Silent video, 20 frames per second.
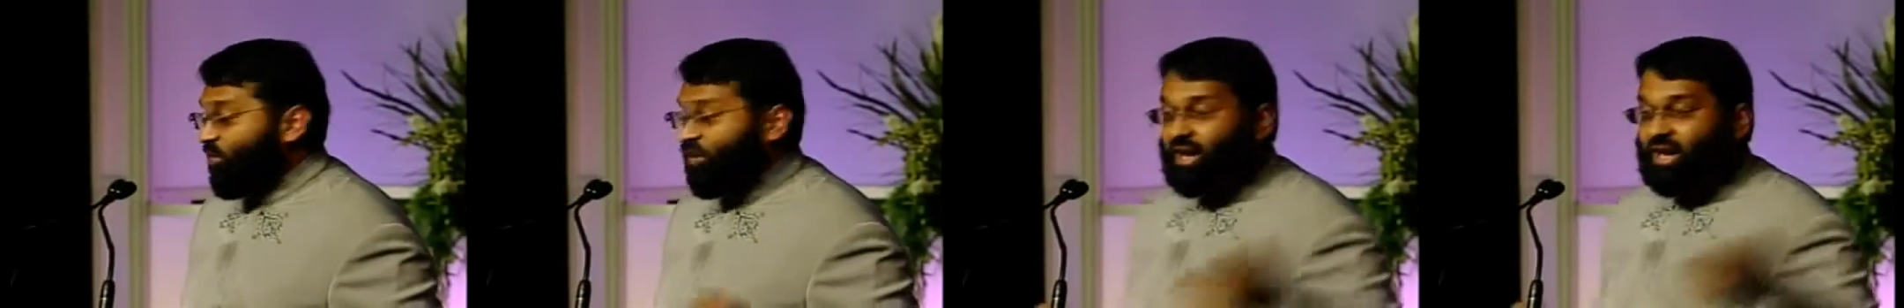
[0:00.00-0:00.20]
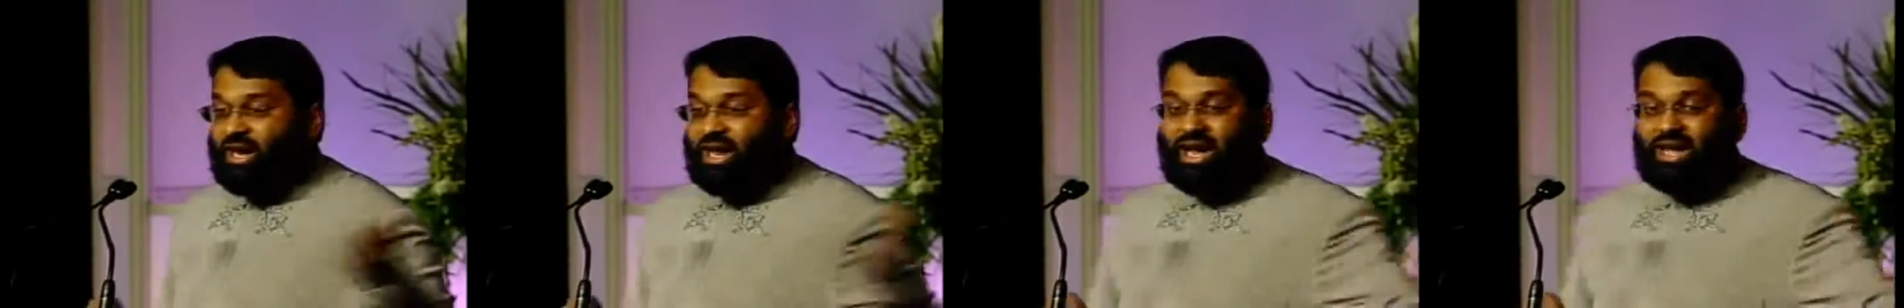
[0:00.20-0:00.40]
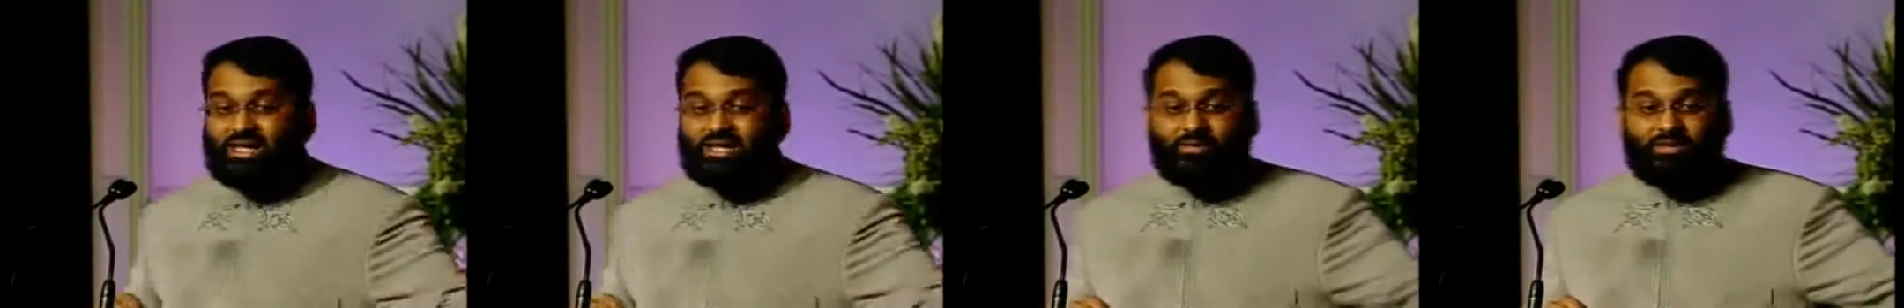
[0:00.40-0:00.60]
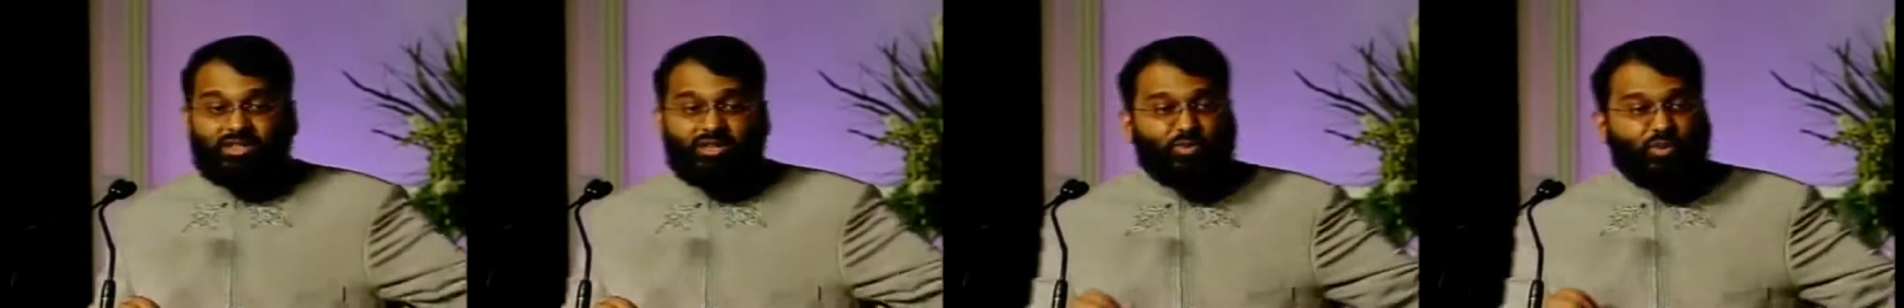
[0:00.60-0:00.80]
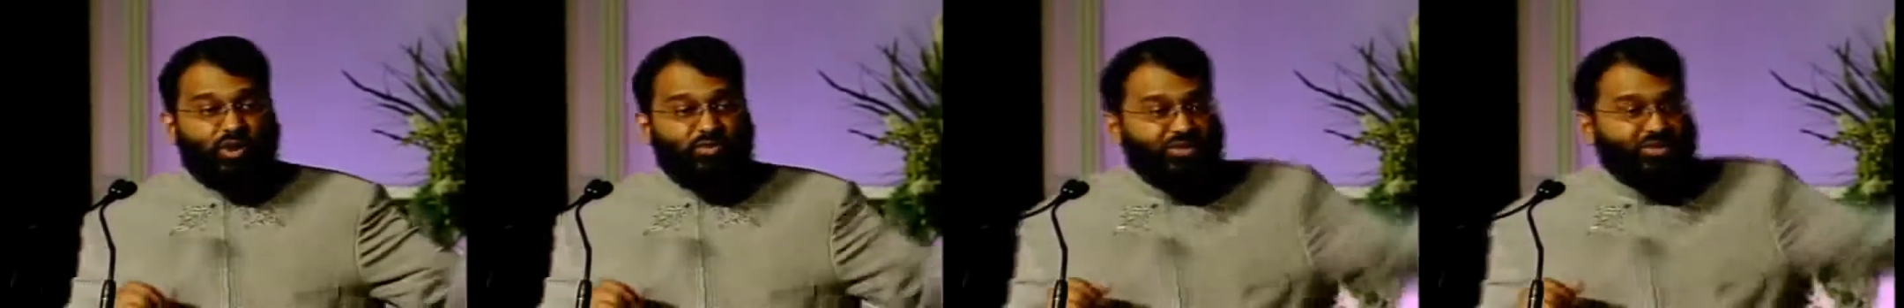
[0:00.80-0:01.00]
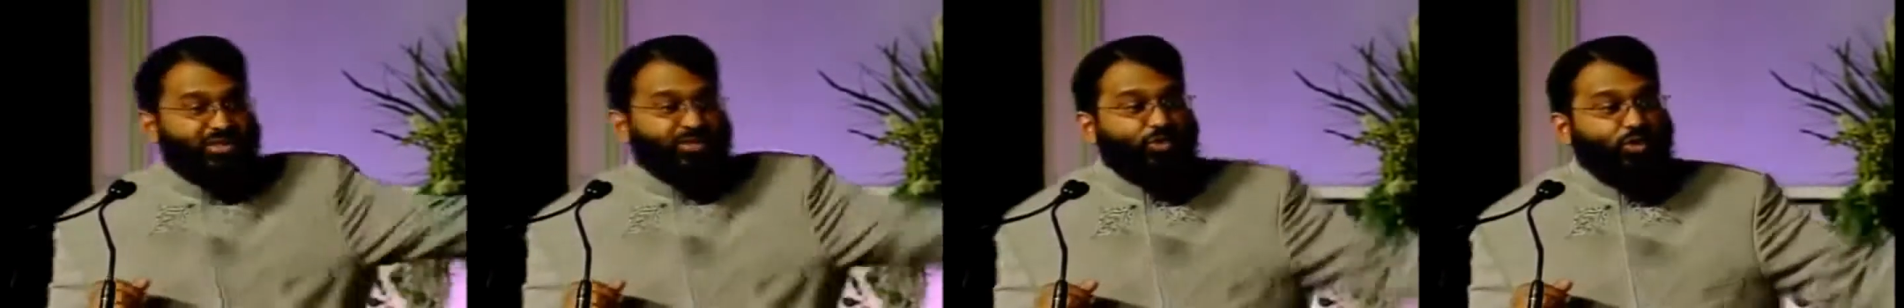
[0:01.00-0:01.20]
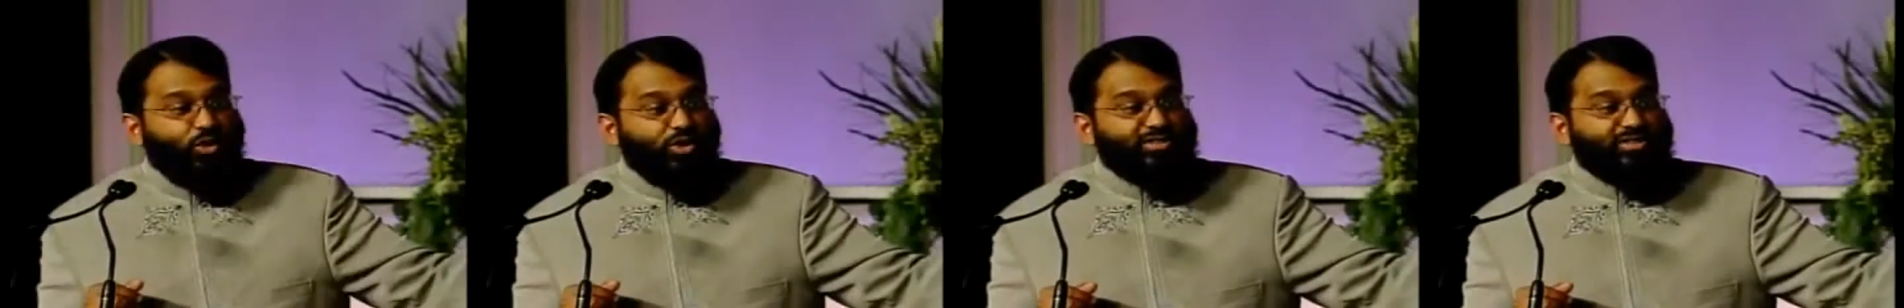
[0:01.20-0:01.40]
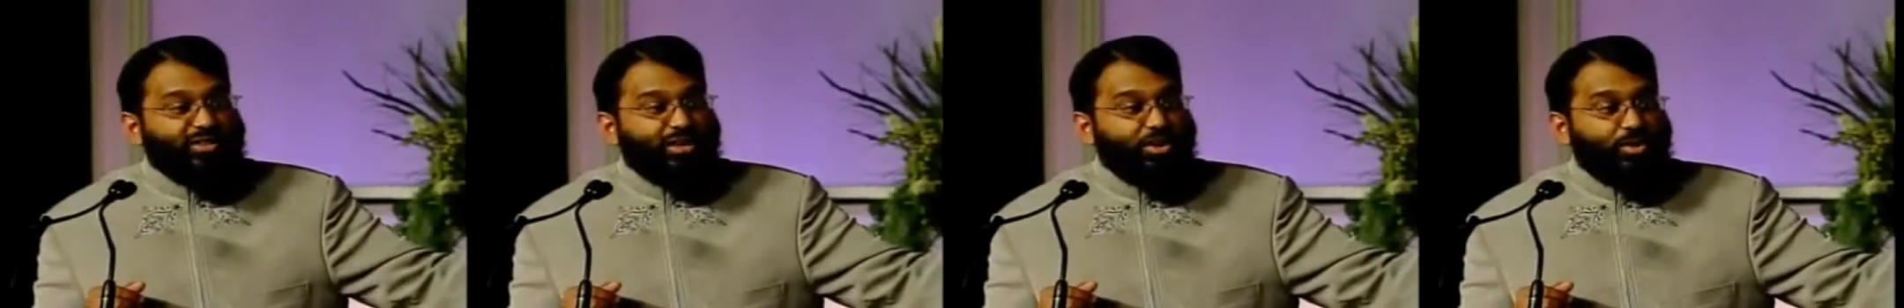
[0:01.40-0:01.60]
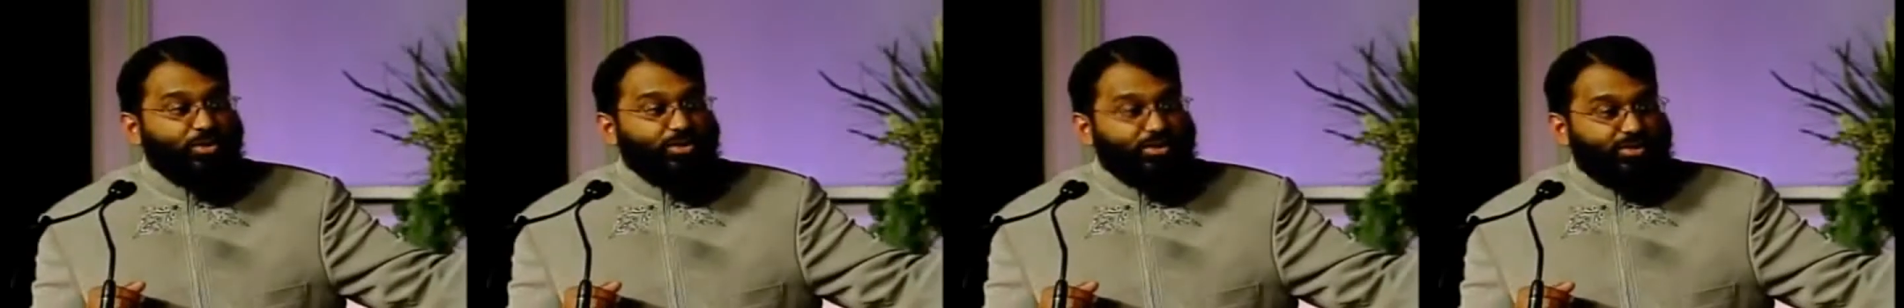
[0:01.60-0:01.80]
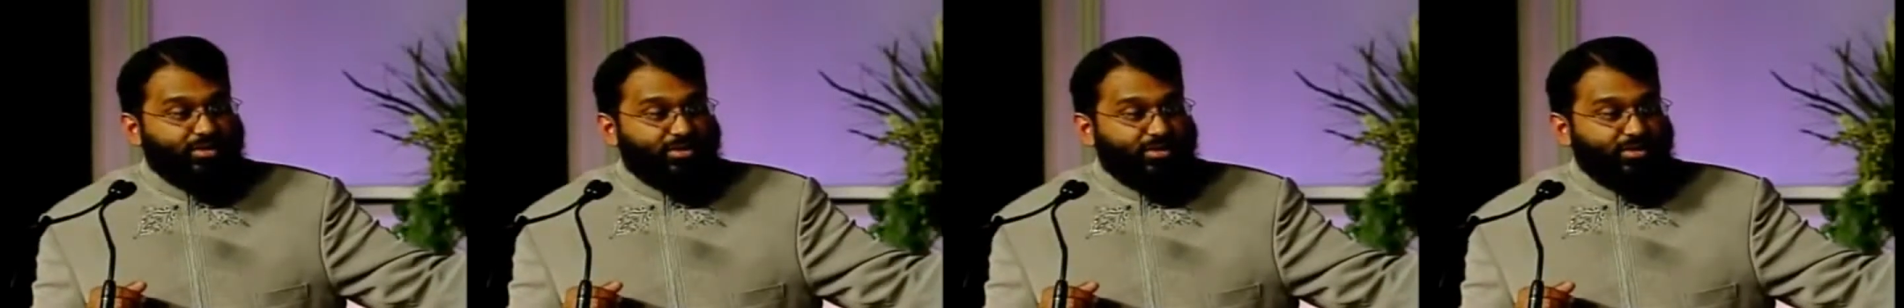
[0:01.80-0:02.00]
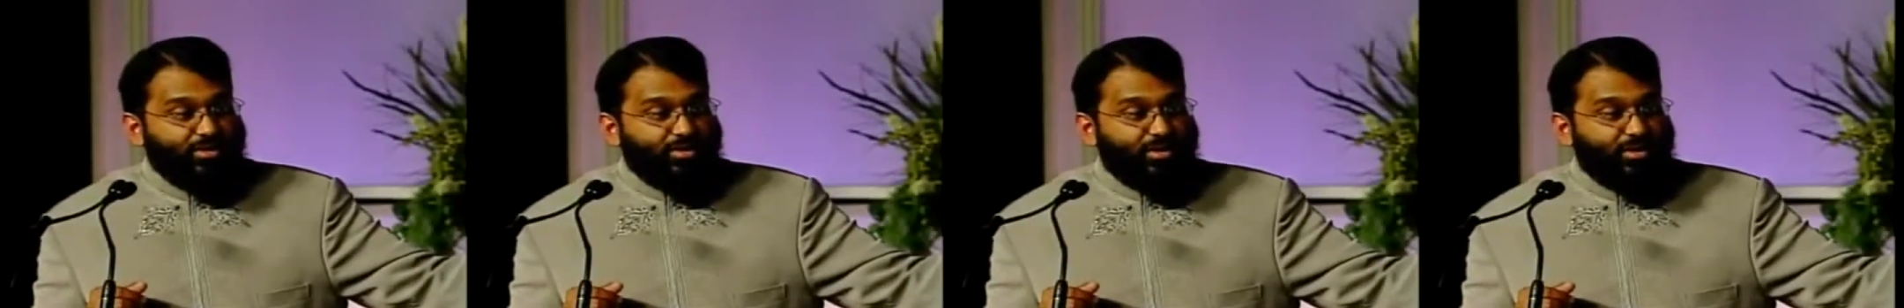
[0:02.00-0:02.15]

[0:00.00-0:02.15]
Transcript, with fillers: Forget Adam and the prophets, of course they know this.